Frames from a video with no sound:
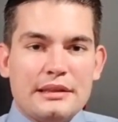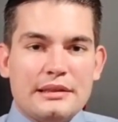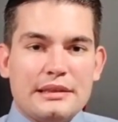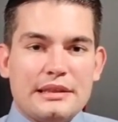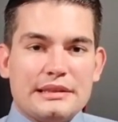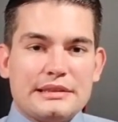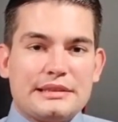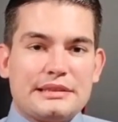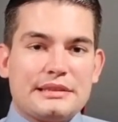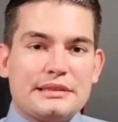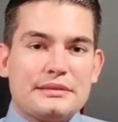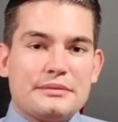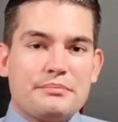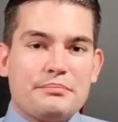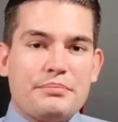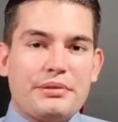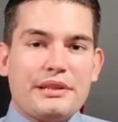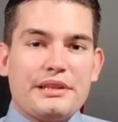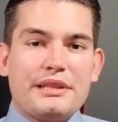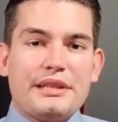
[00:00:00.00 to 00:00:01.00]
This
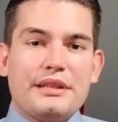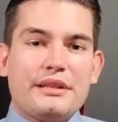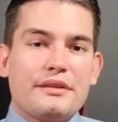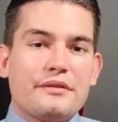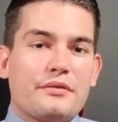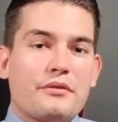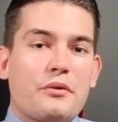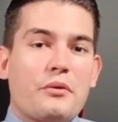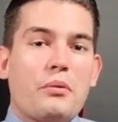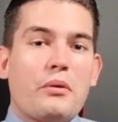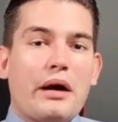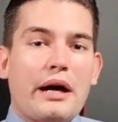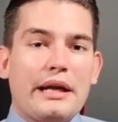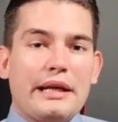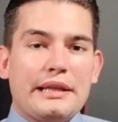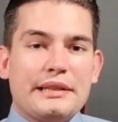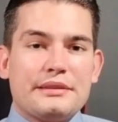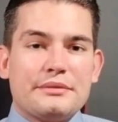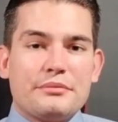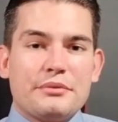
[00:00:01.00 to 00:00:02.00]
period of
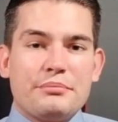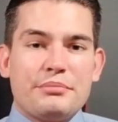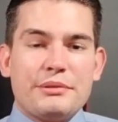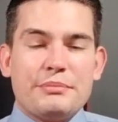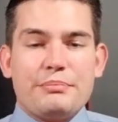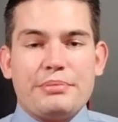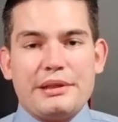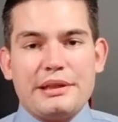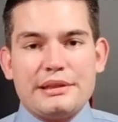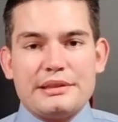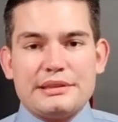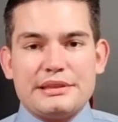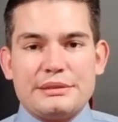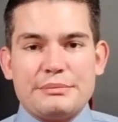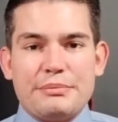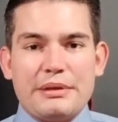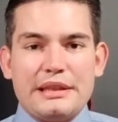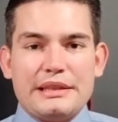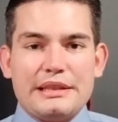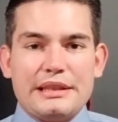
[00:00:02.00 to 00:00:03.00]
quiet would be
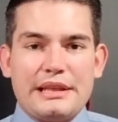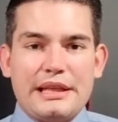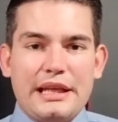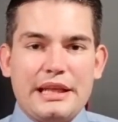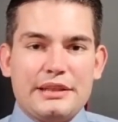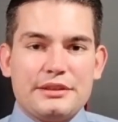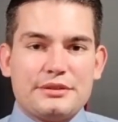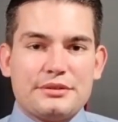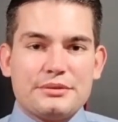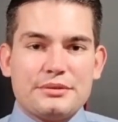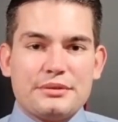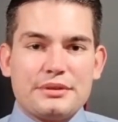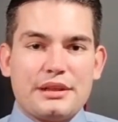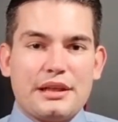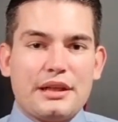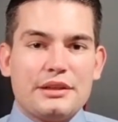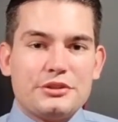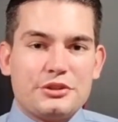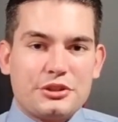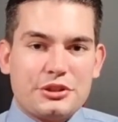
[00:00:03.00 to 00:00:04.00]
pierced by the occasional
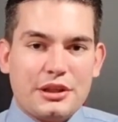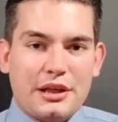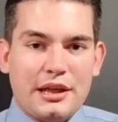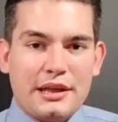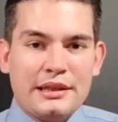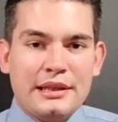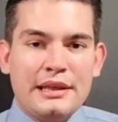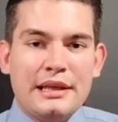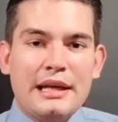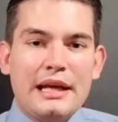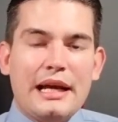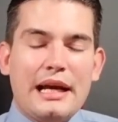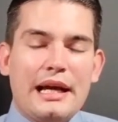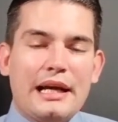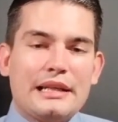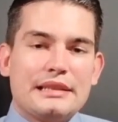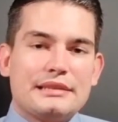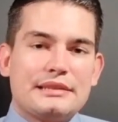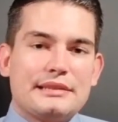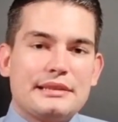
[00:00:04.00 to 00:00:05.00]
gunshot,
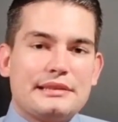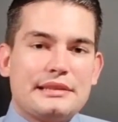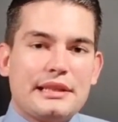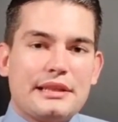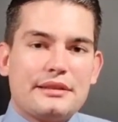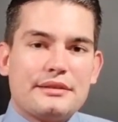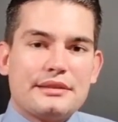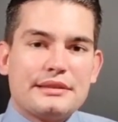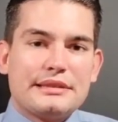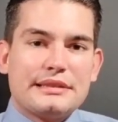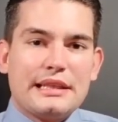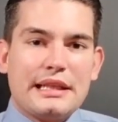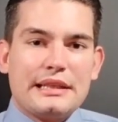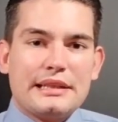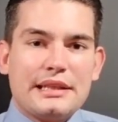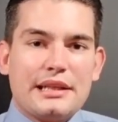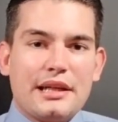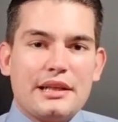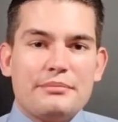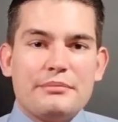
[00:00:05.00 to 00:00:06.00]
as the terrorists
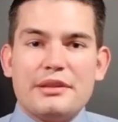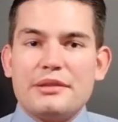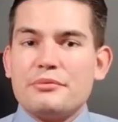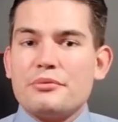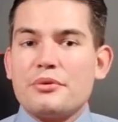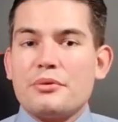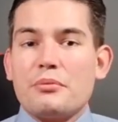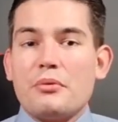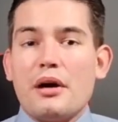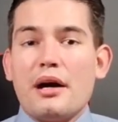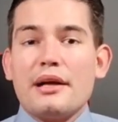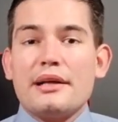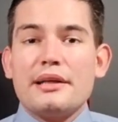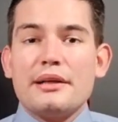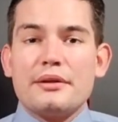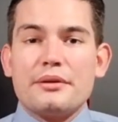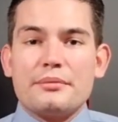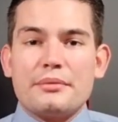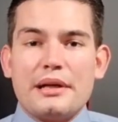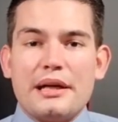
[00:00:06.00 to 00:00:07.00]
and gunmen were
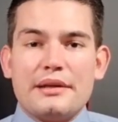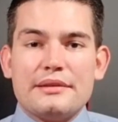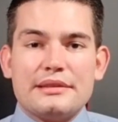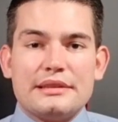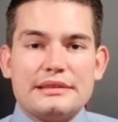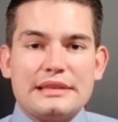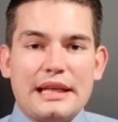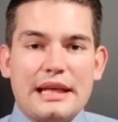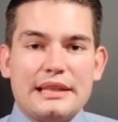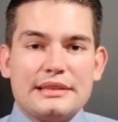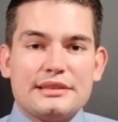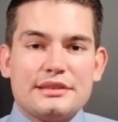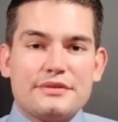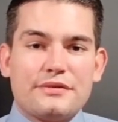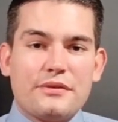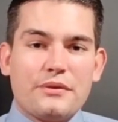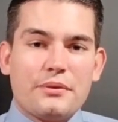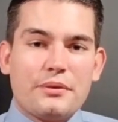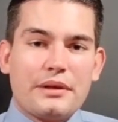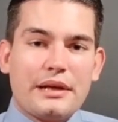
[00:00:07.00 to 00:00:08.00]
walking around the dance
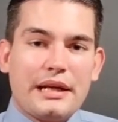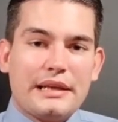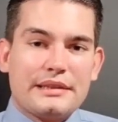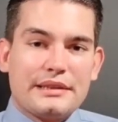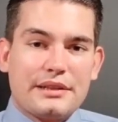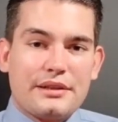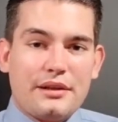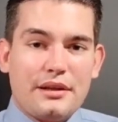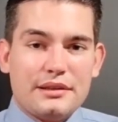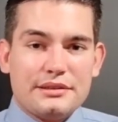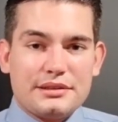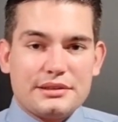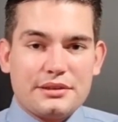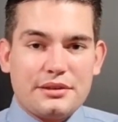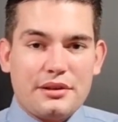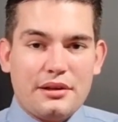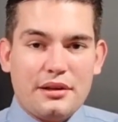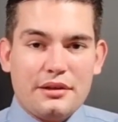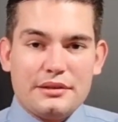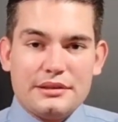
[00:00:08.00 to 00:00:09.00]
floor and the
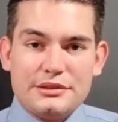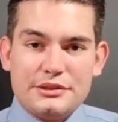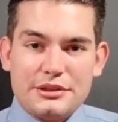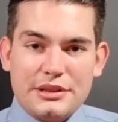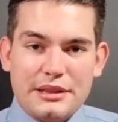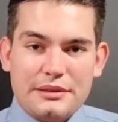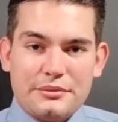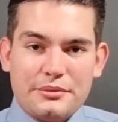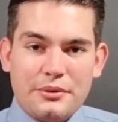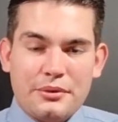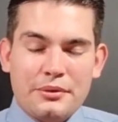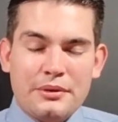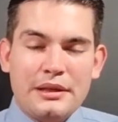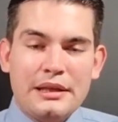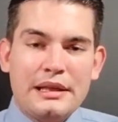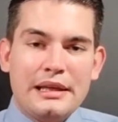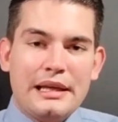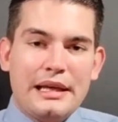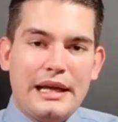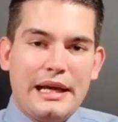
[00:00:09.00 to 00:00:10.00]
concert hall in general
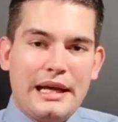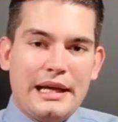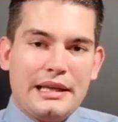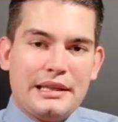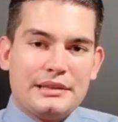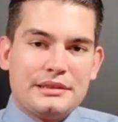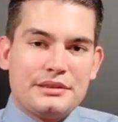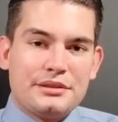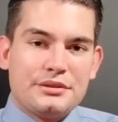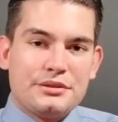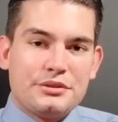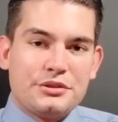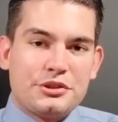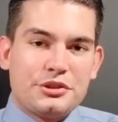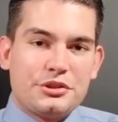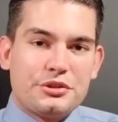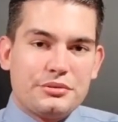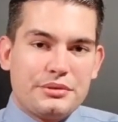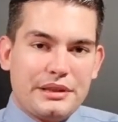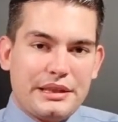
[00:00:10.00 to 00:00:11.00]
and
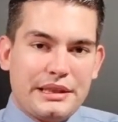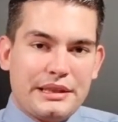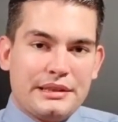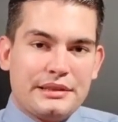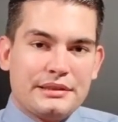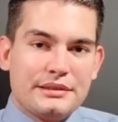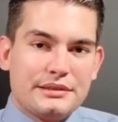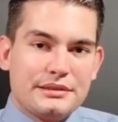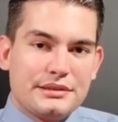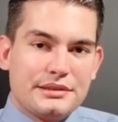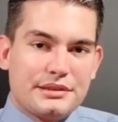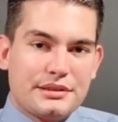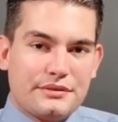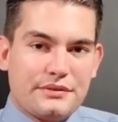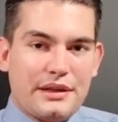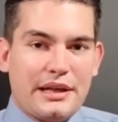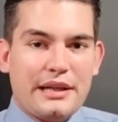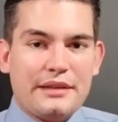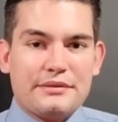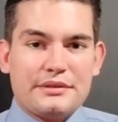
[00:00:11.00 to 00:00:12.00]
shooting
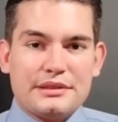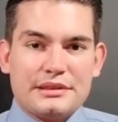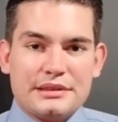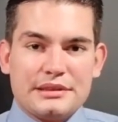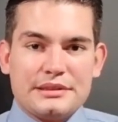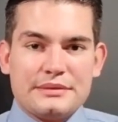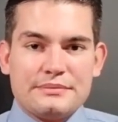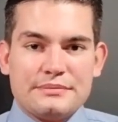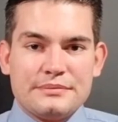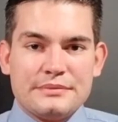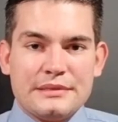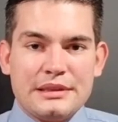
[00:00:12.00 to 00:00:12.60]
survivors,